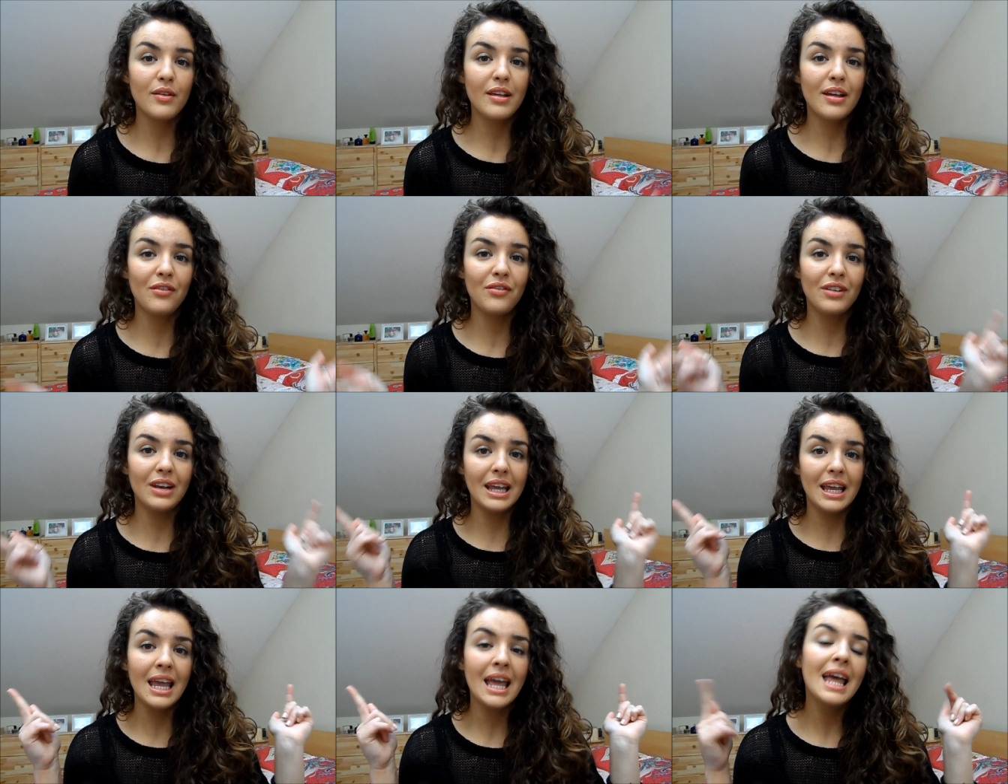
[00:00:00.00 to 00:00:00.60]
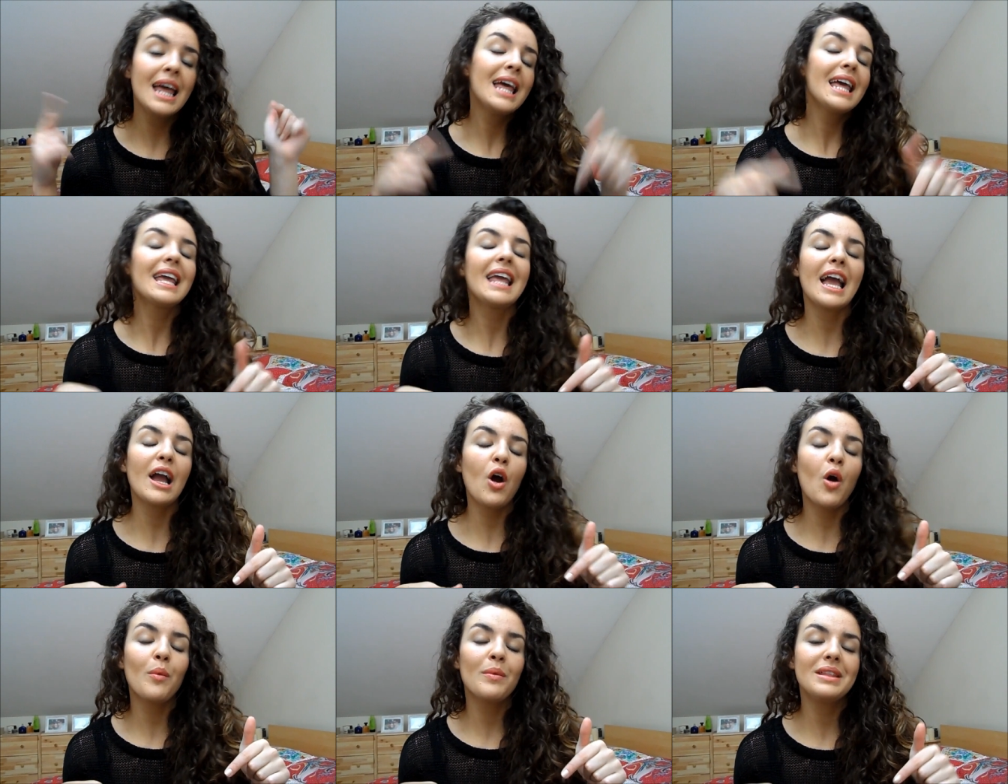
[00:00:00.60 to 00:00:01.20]
So definitely
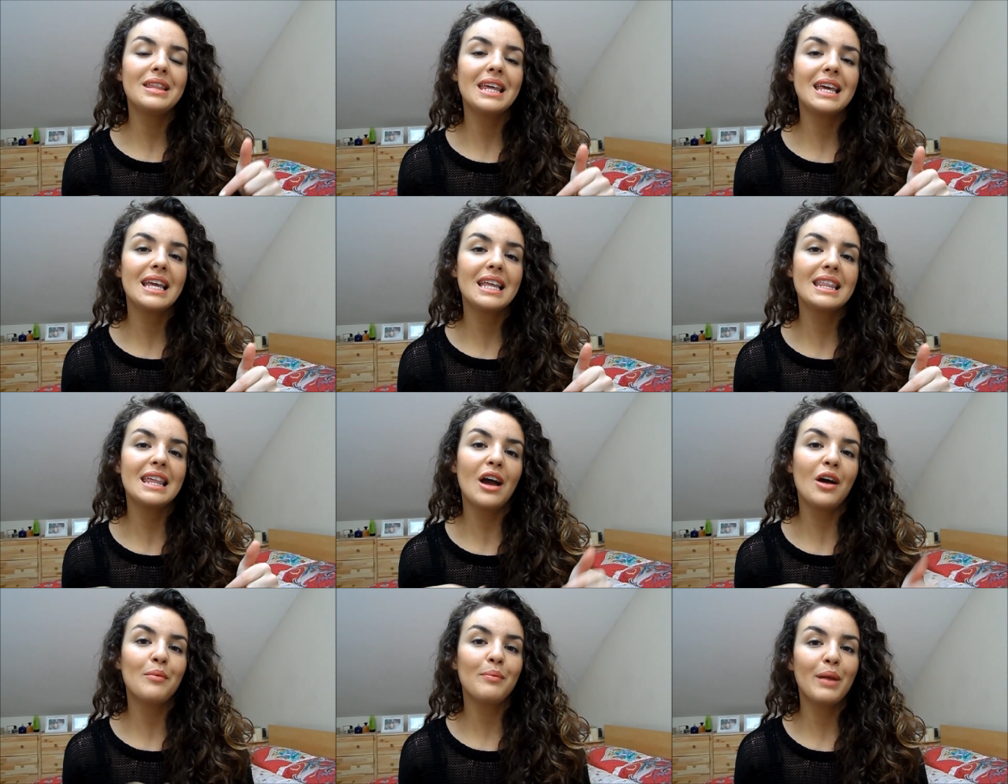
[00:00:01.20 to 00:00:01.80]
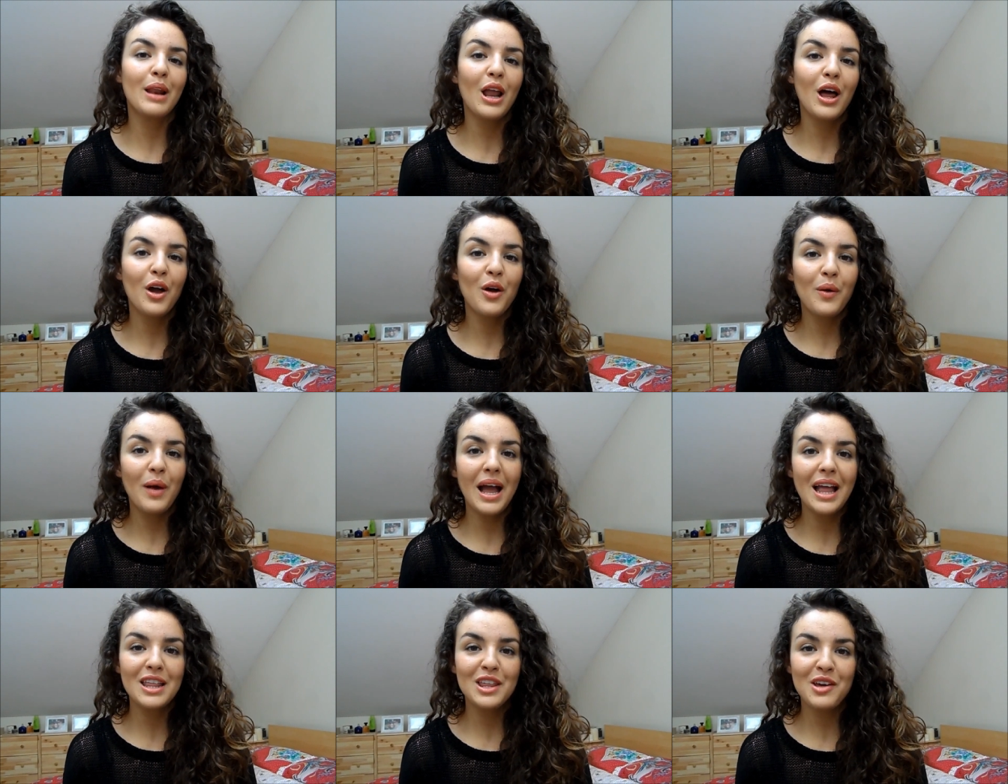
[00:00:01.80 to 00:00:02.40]
get commenting down
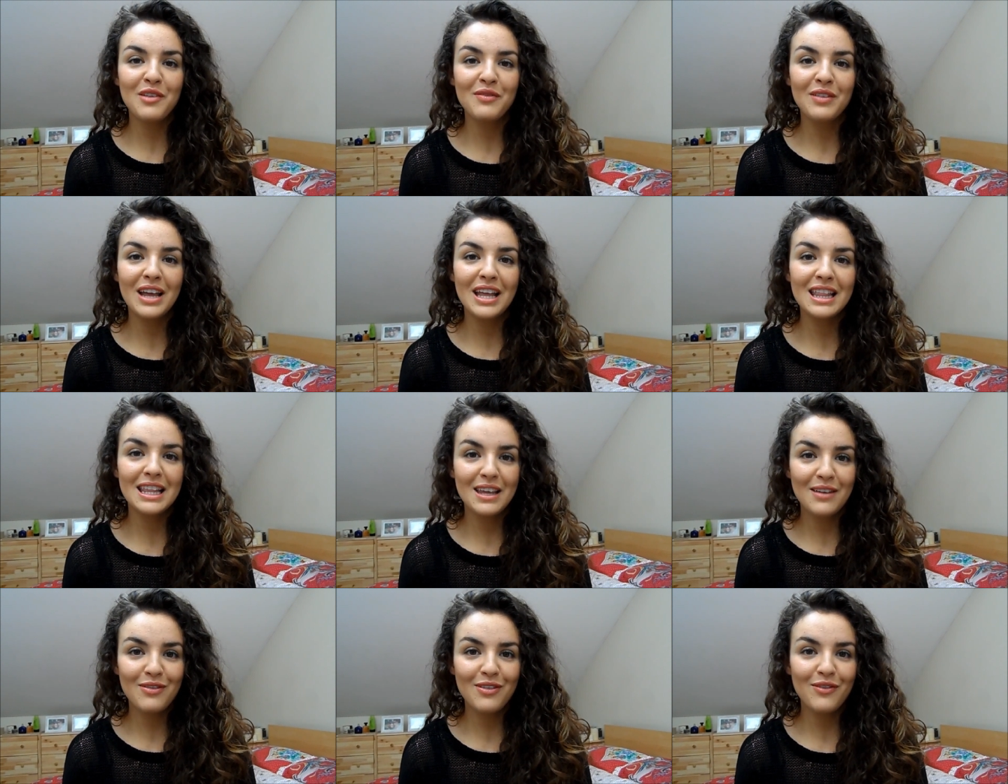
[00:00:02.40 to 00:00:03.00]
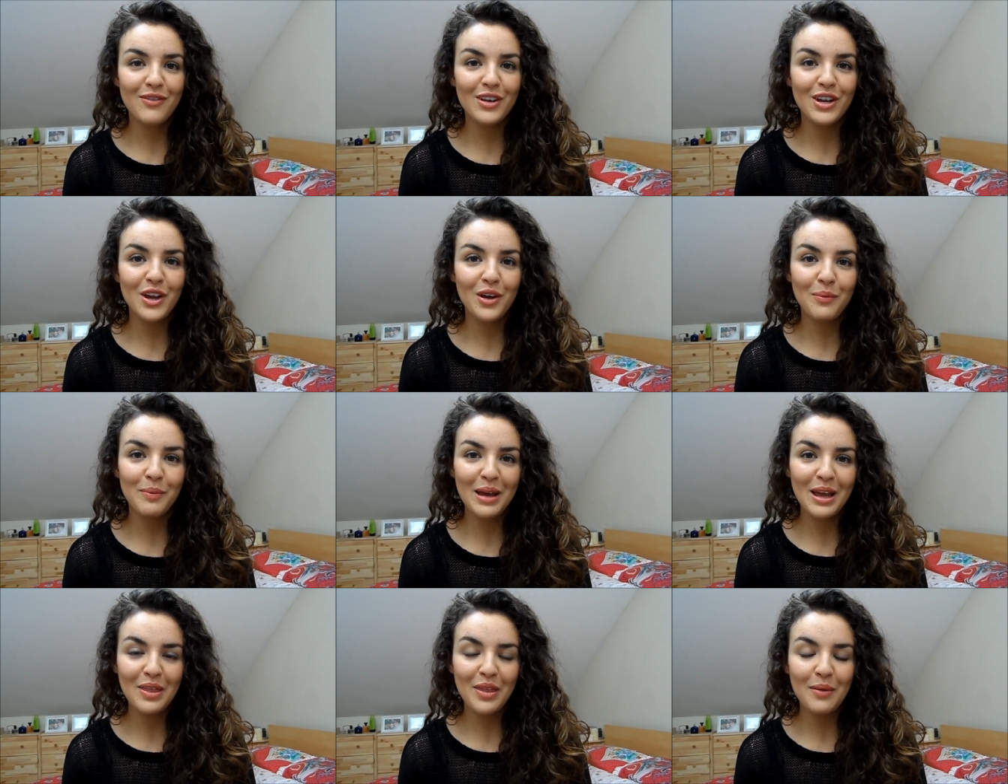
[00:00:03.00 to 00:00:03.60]
below, and don't forget to give the
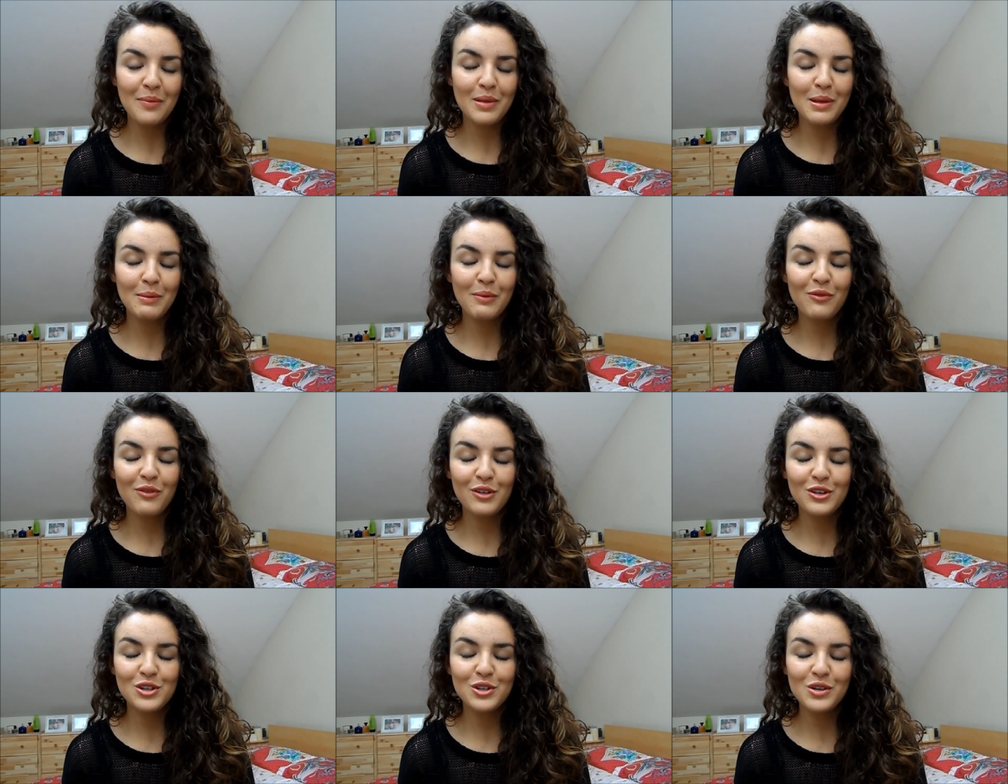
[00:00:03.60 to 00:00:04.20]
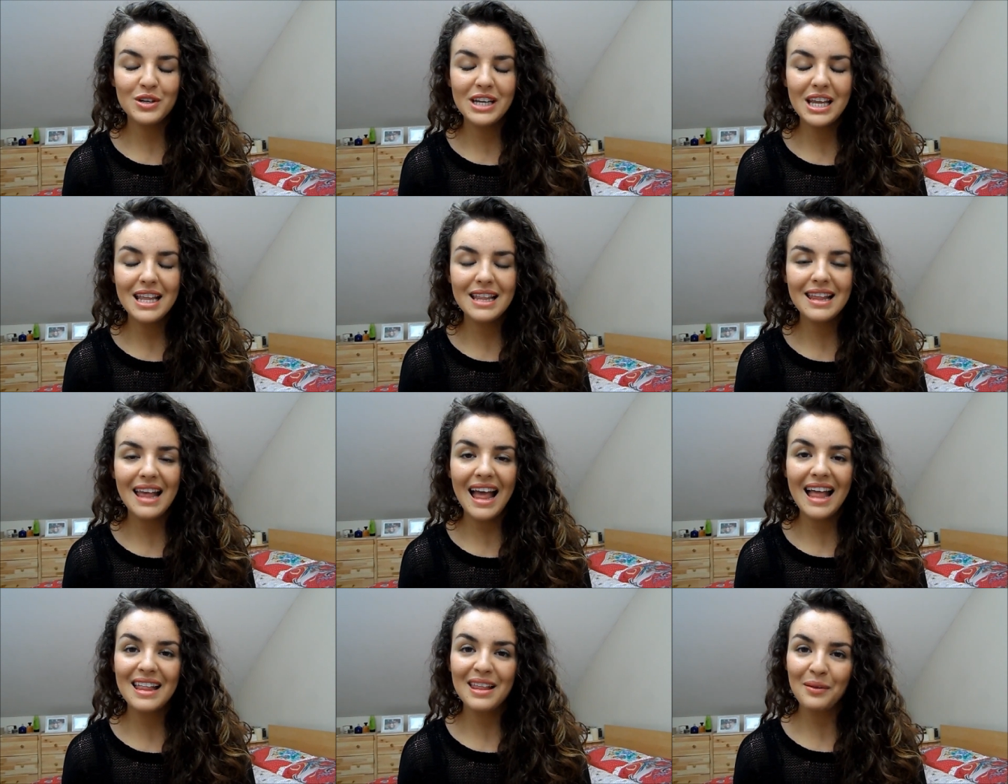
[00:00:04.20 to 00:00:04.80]
video a big thumbs up if you enjoyed
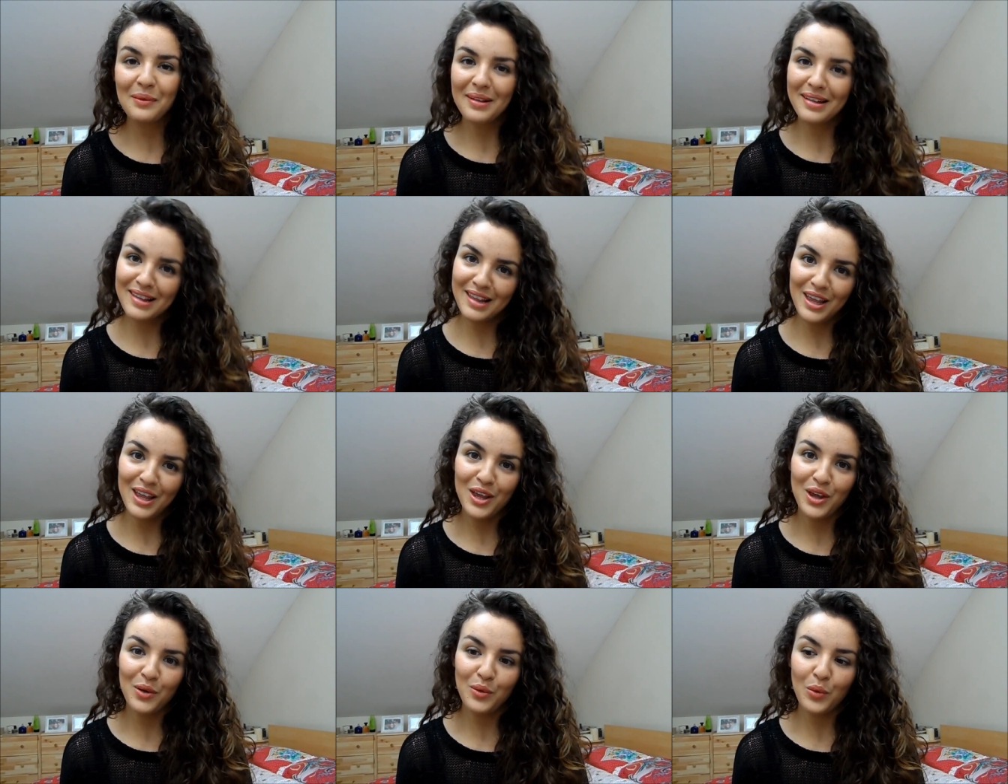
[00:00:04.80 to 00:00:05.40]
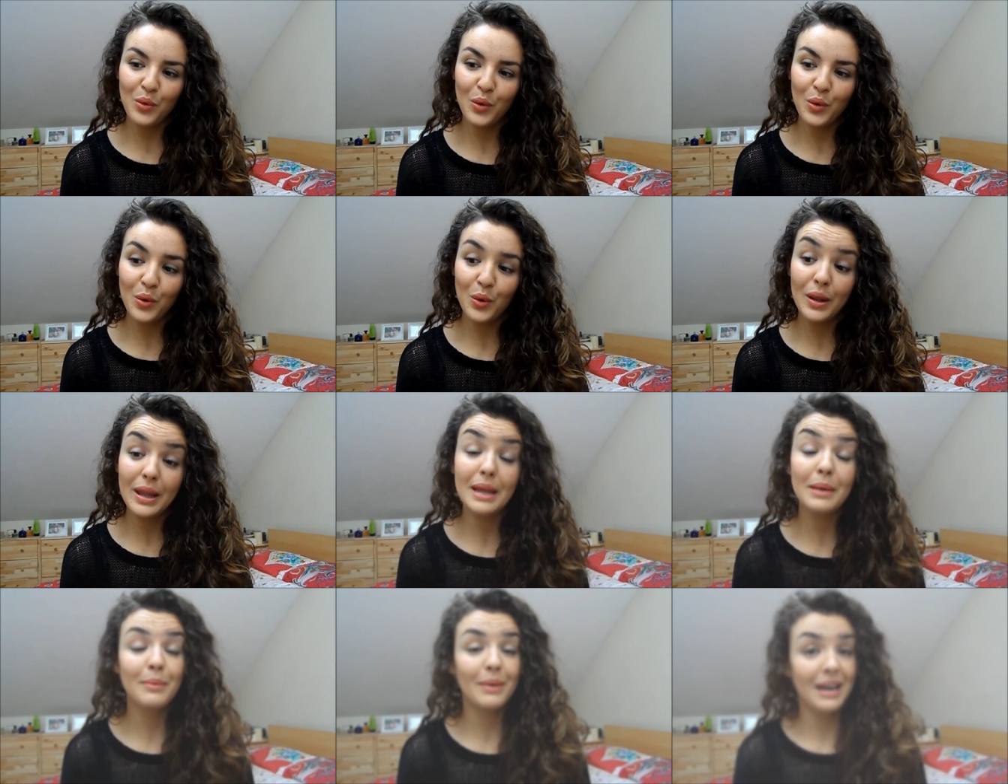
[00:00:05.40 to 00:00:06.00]
it, and I will see you
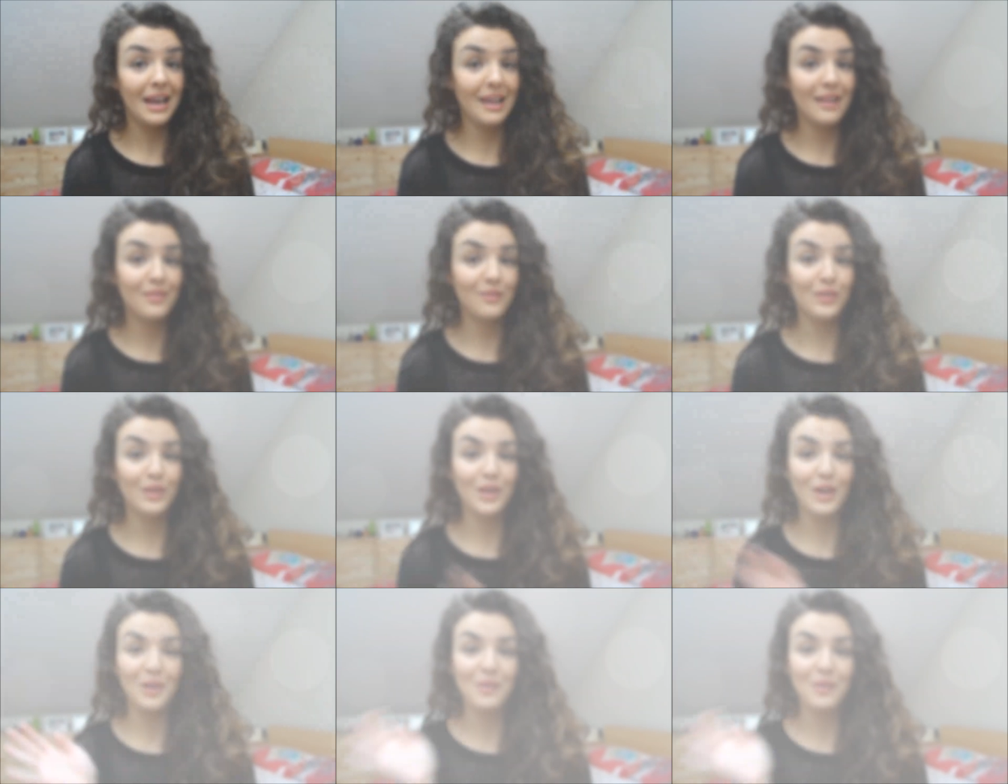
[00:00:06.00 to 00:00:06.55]
all in my next